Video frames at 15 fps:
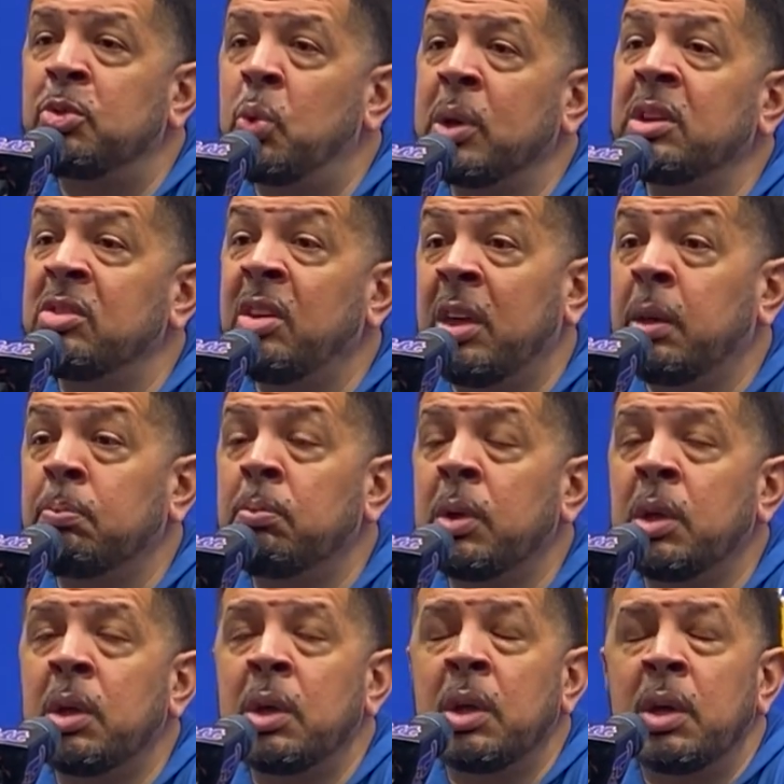20 team.
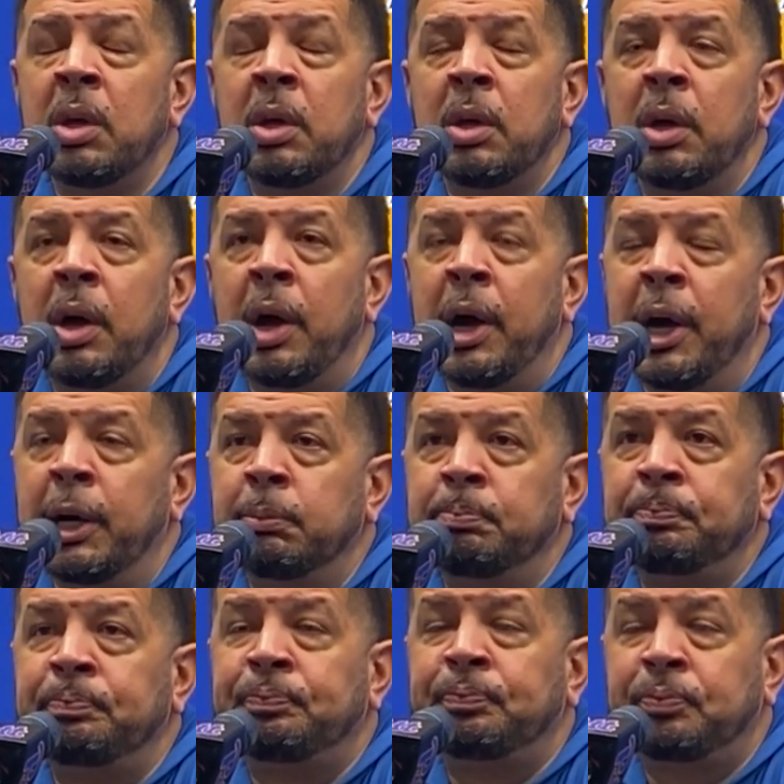
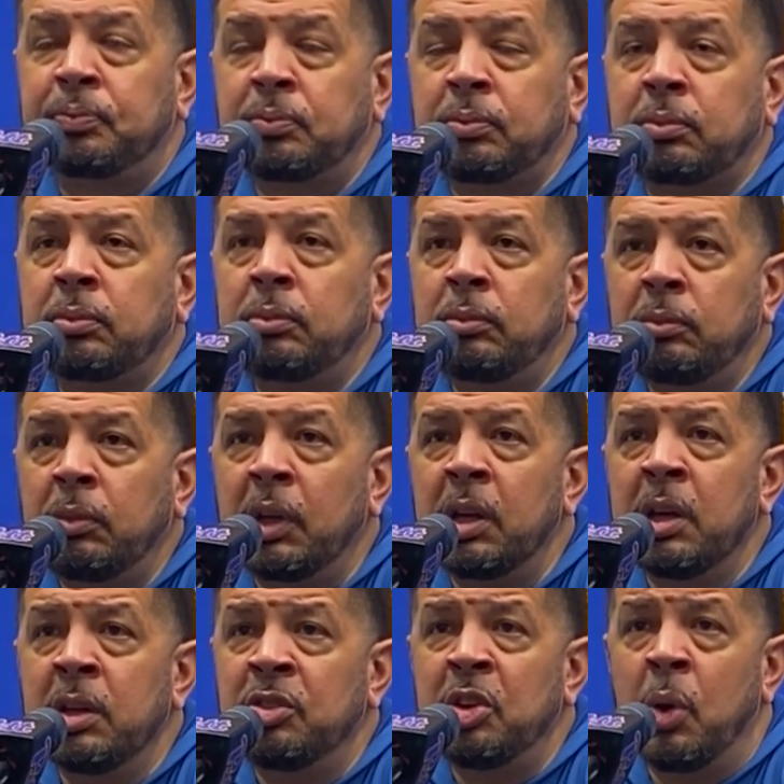
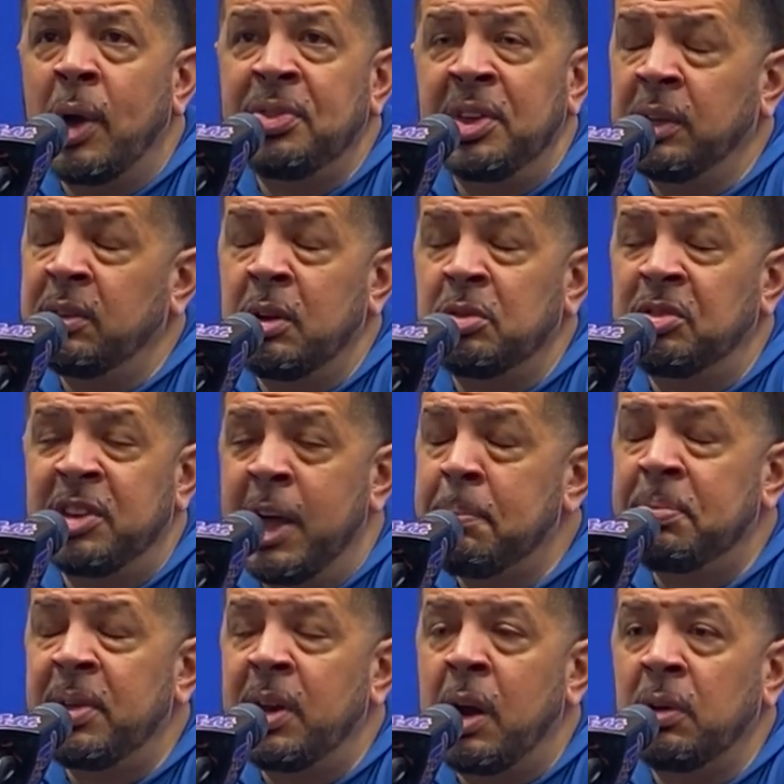And so I think there's
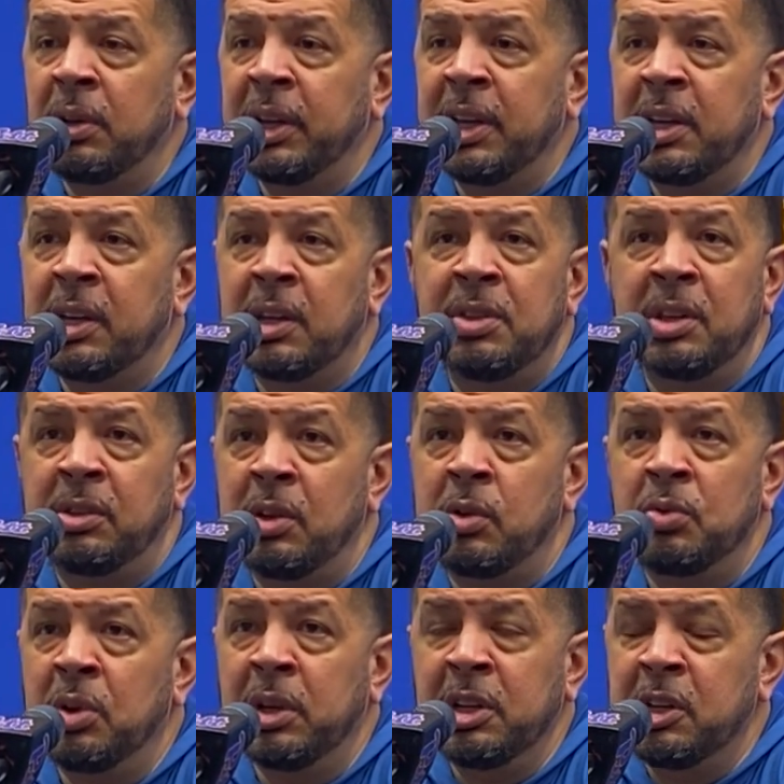depth in our league. I think they're
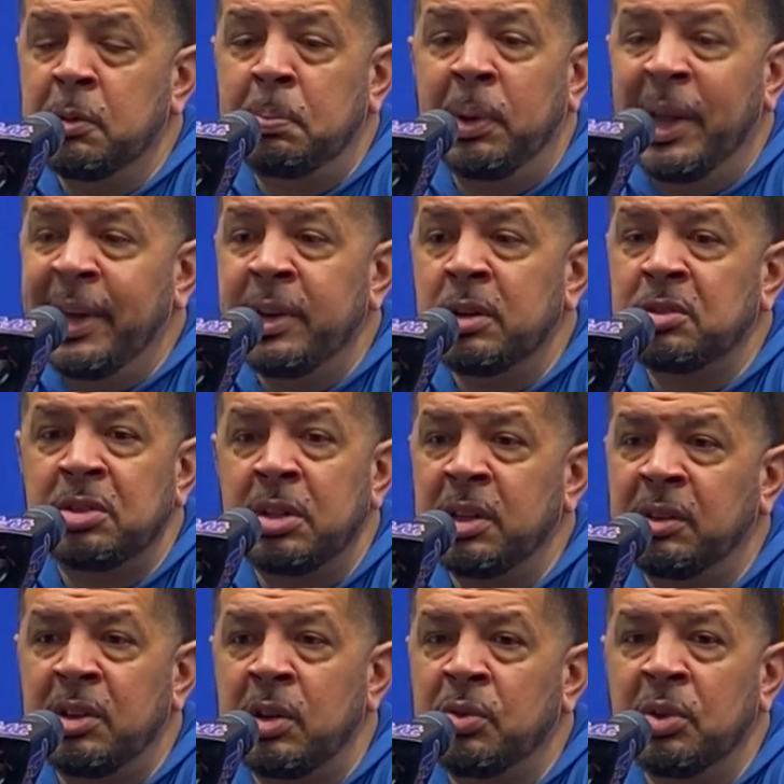really good players. I think
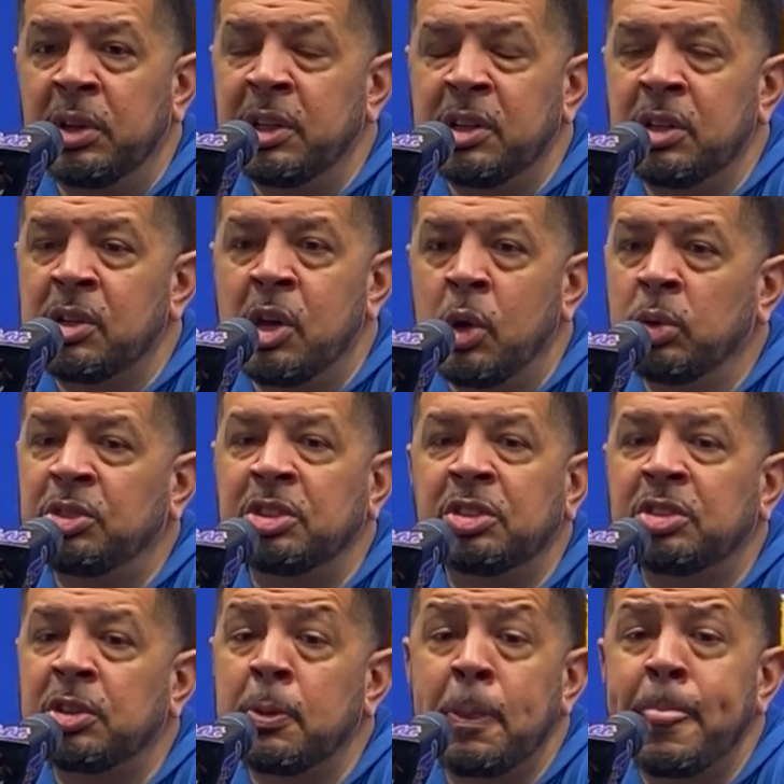they're really good
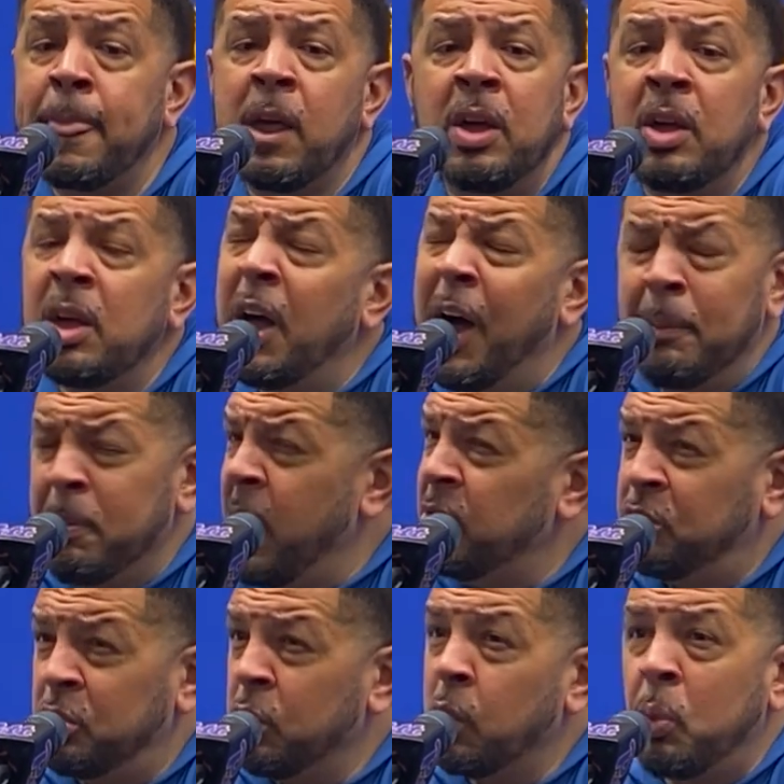coaches. I'm not
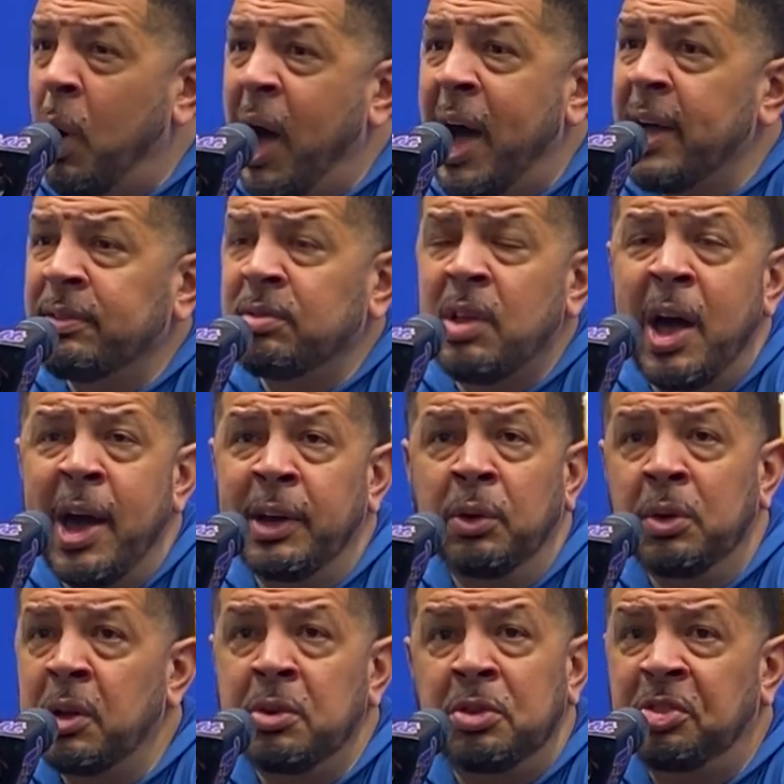sure why. I don't
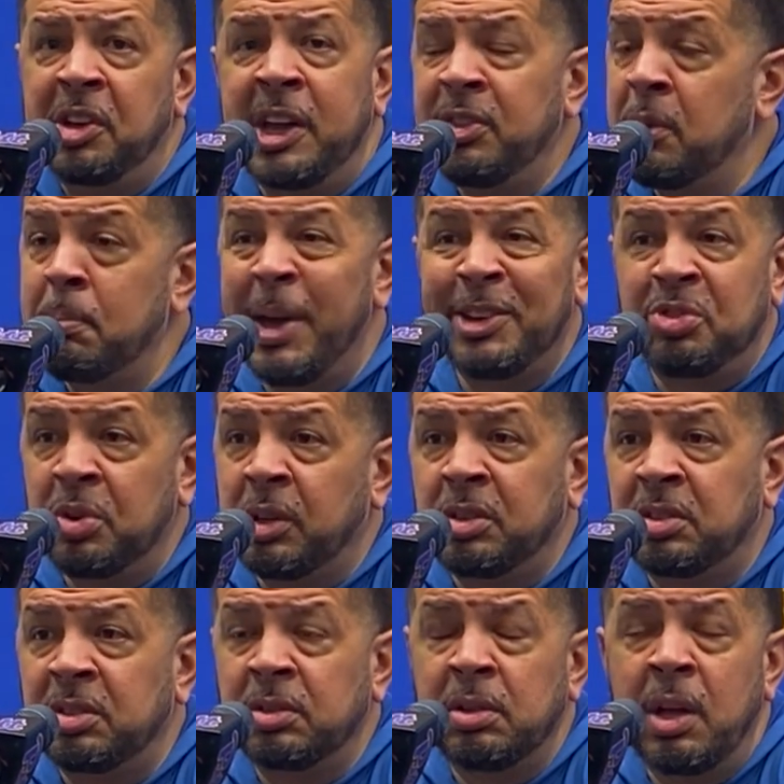understand the
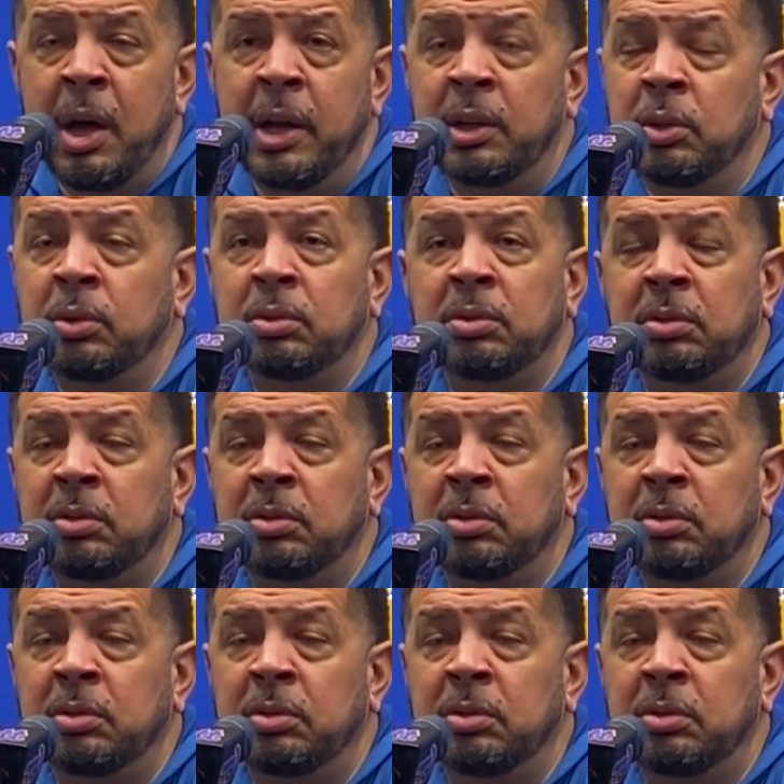metrics. I don't,